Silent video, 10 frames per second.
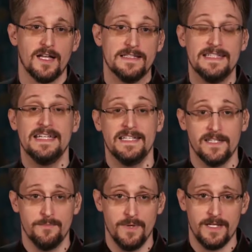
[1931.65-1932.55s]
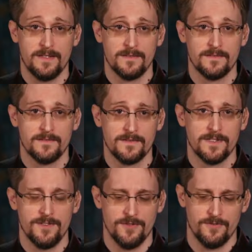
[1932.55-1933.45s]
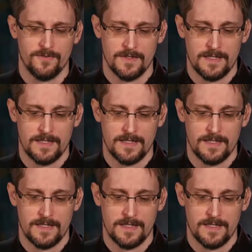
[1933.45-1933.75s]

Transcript: needed me to do,